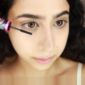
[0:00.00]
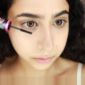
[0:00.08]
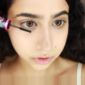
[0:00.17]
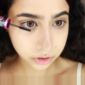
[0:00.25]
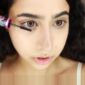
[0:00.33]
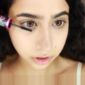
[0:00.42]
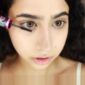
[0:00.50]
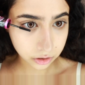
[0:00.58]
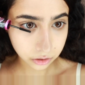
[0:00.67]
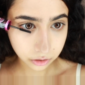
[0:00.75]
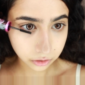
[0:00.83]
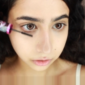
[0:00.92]
I'm just going to
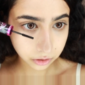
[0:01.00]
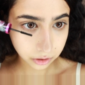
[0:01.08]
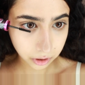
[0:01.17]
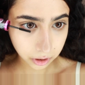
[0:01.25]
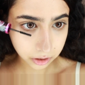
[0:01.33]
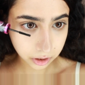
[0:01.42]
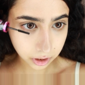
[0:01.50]
do a